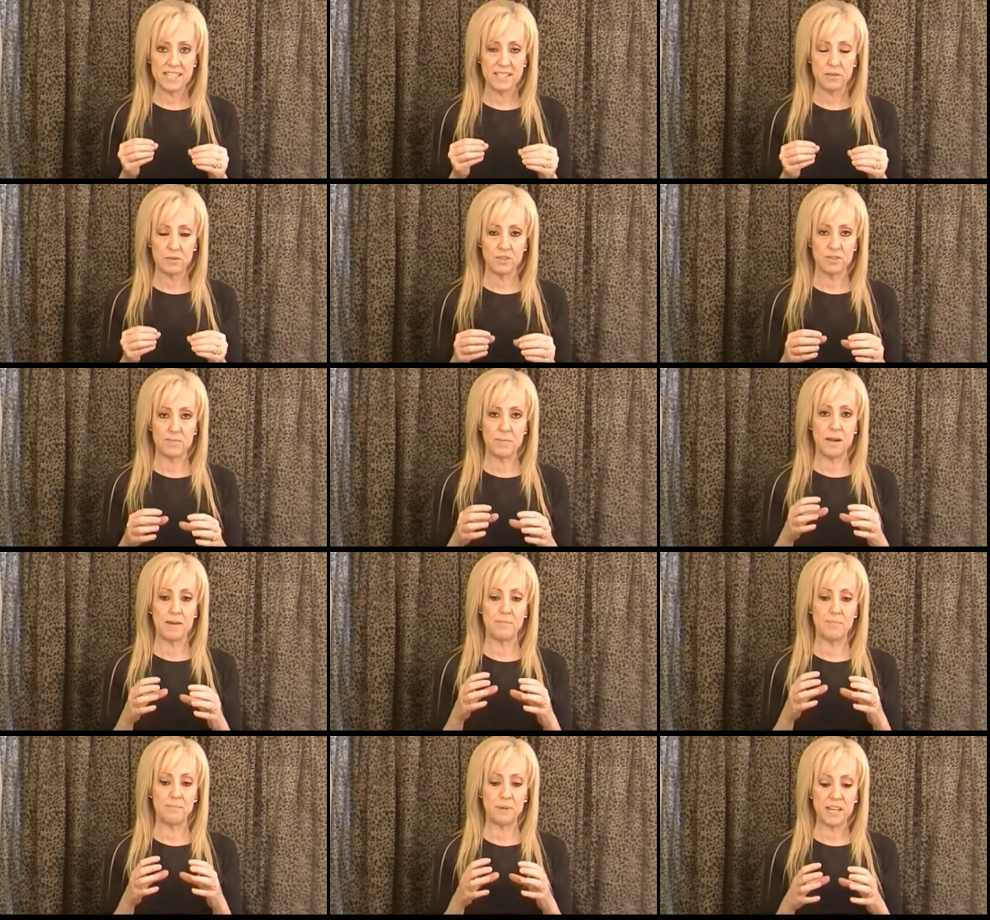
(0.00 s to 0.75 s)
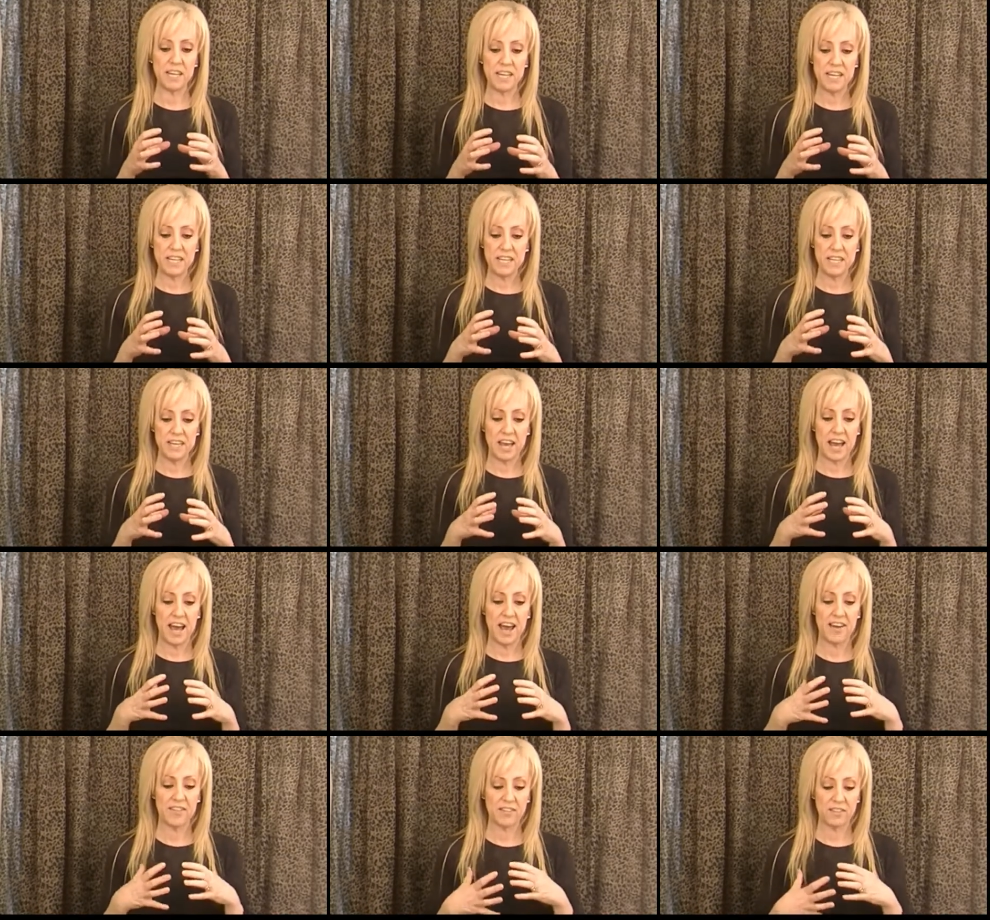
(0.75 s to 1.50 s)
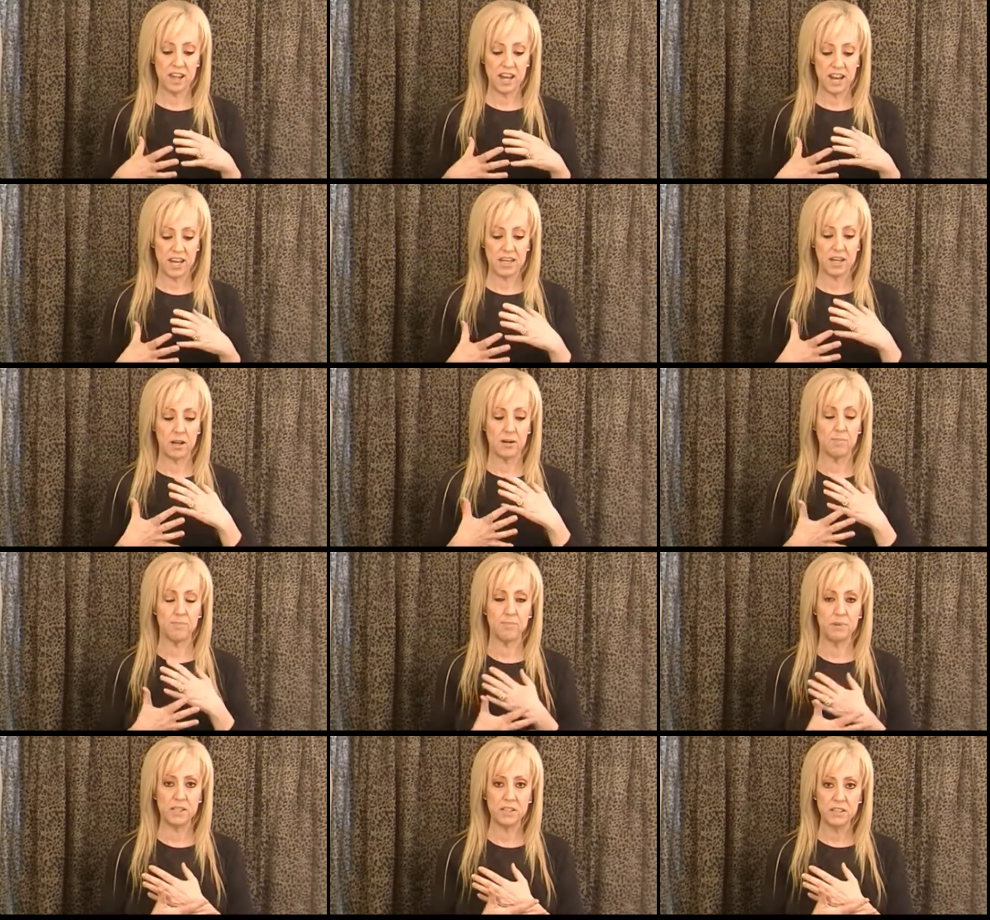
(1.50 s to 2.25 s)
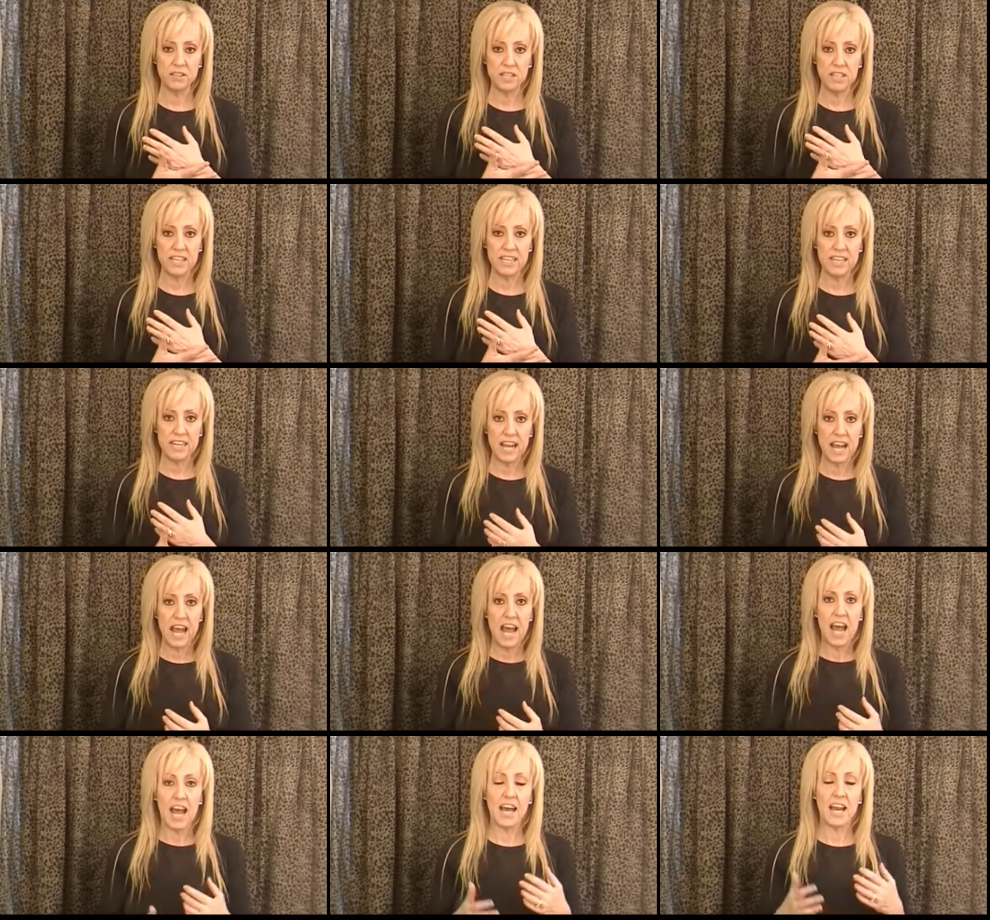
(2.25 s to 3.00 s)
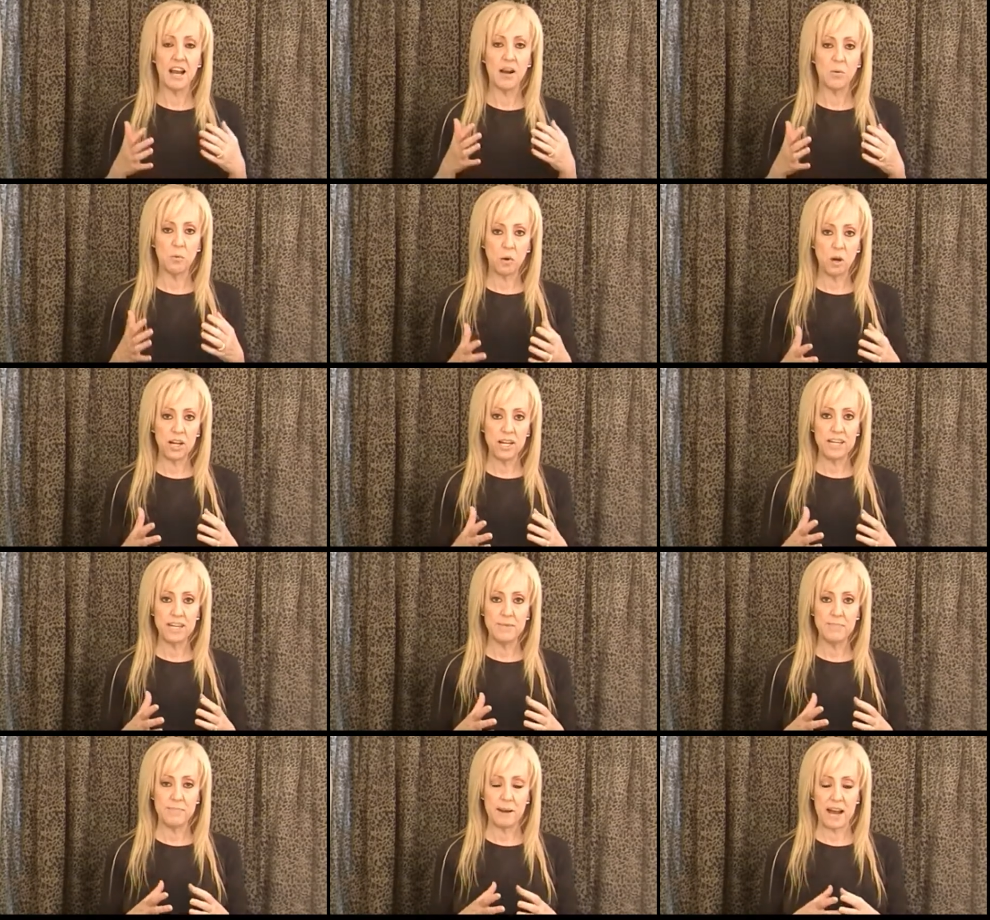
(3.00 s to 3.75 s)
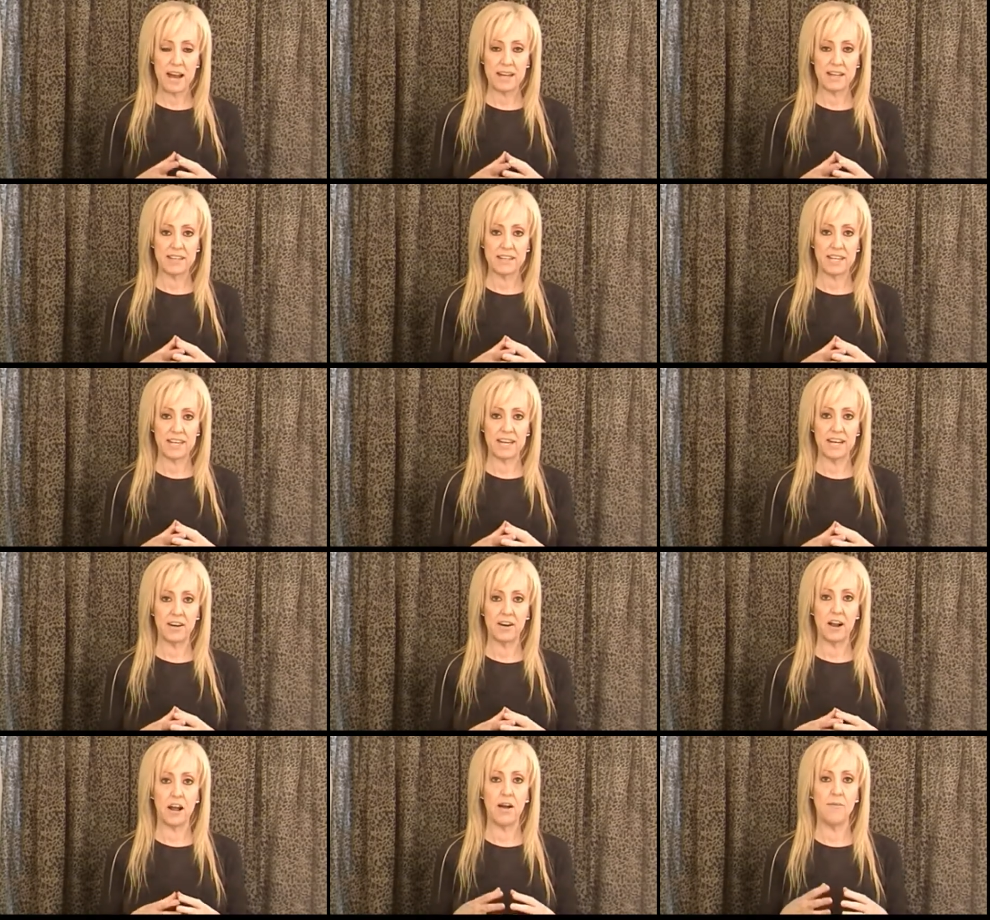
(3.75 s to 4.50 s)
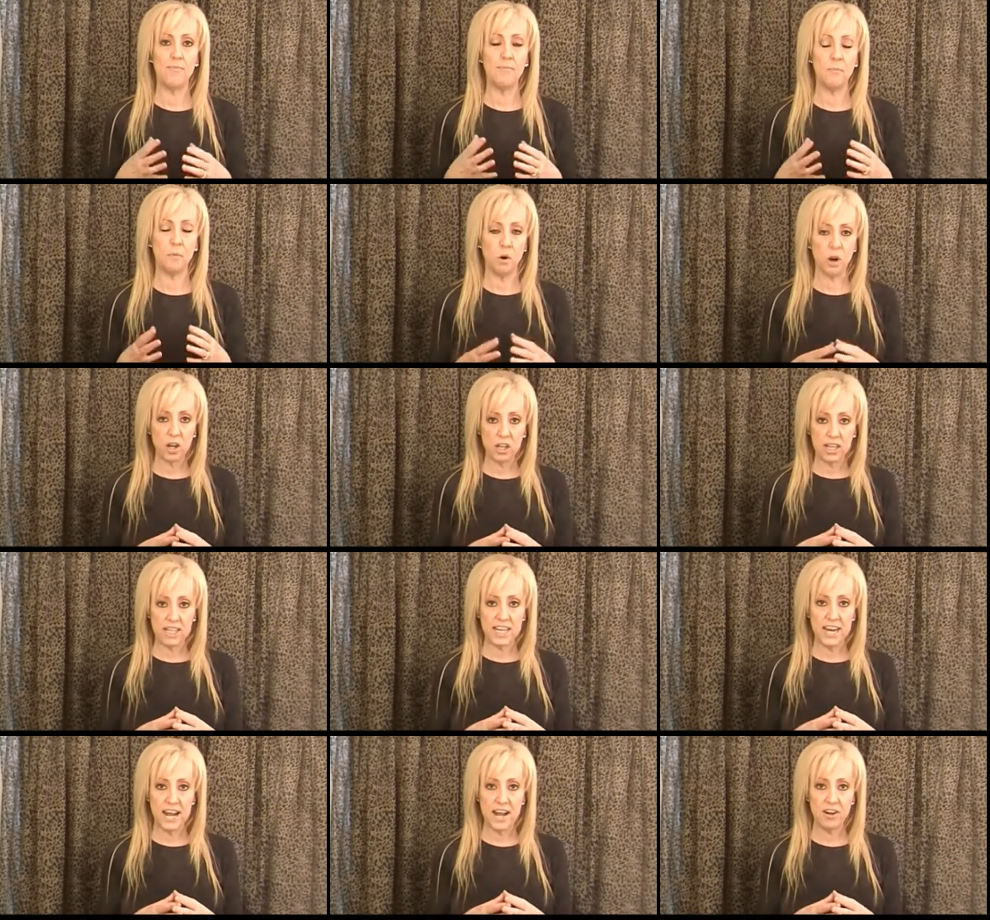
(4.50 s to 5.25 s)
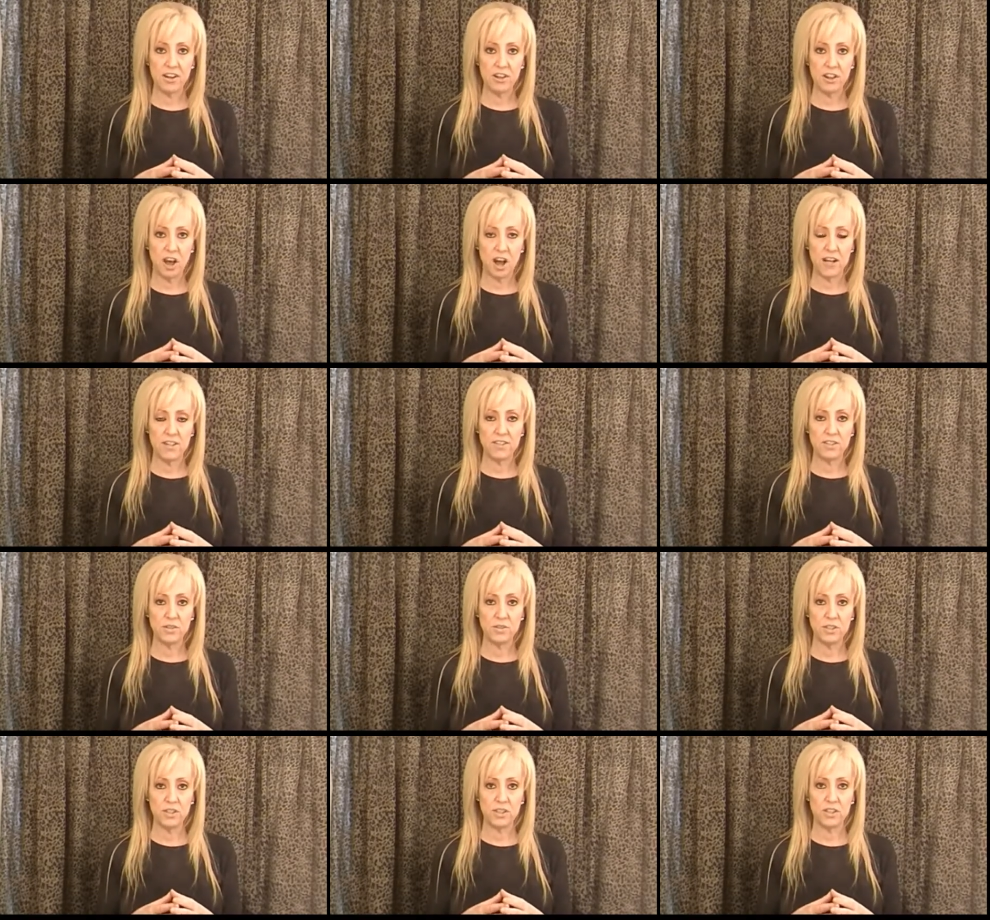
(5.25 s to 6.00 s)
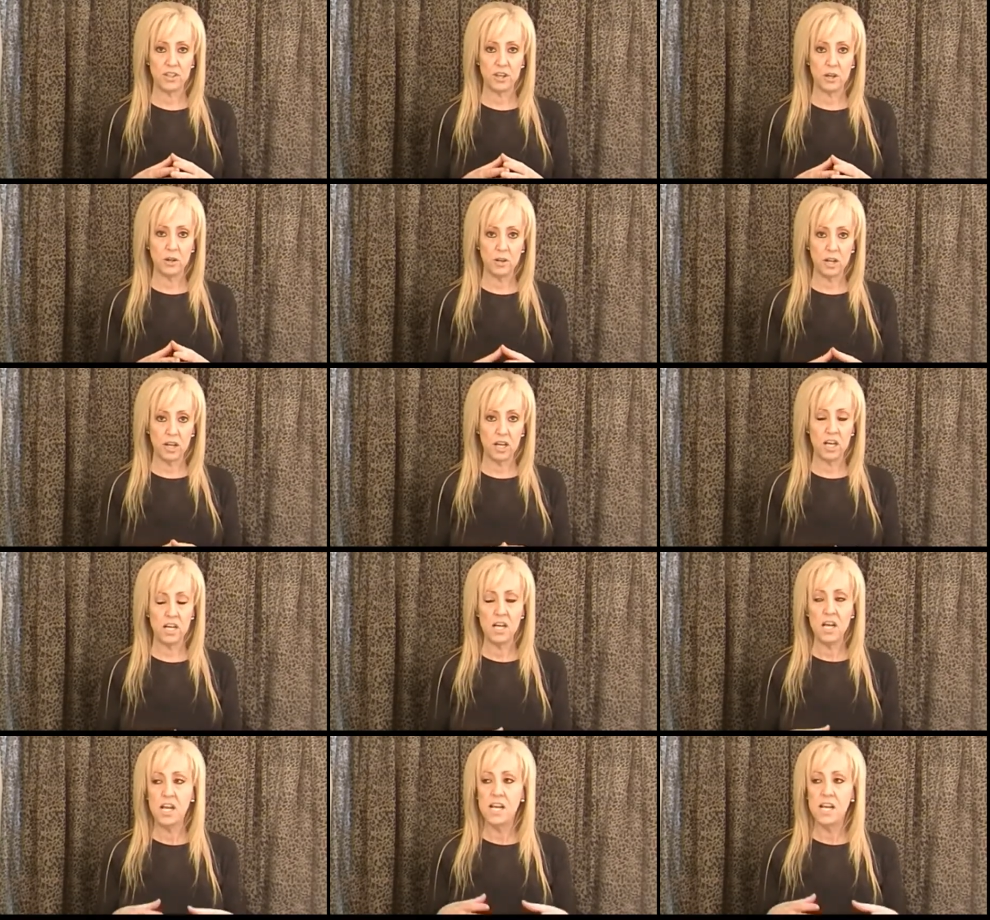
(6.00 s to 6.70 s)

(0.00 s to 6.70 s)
It was my peak athletic ability, and I want to get back there. I'm working out a lot, doing the yoga.